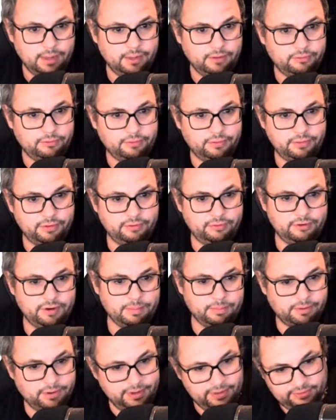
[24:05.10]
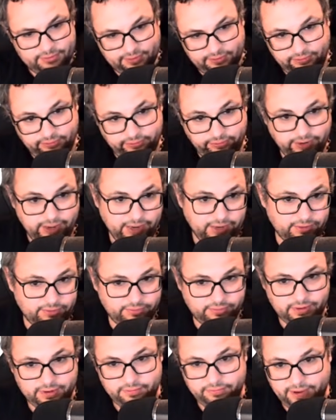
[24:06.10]
So this number is a
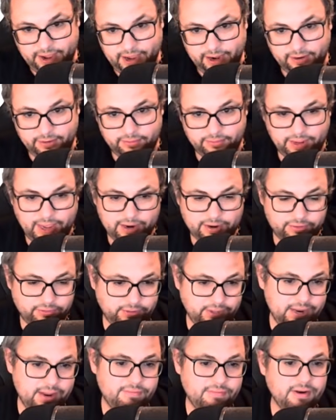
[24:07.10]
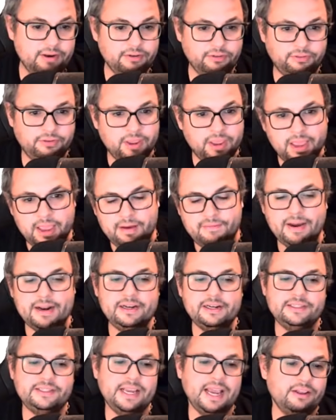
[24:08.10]
6, in fact, actually. Even just, if I
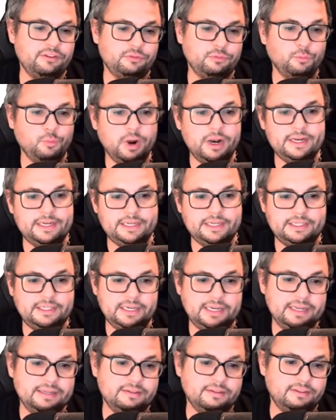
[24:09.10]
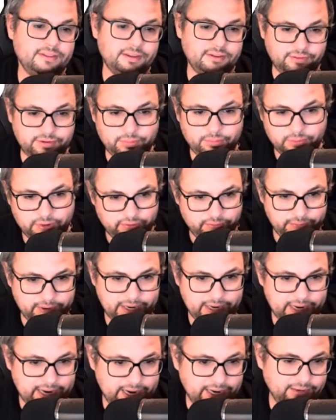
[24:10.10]
just asked what digit is this, it would have
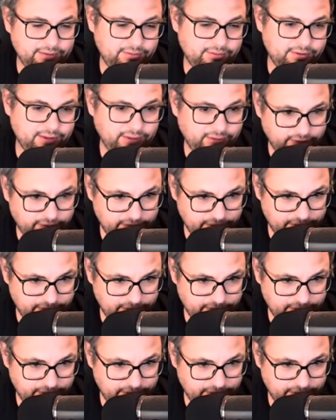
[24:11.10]
been a naked 6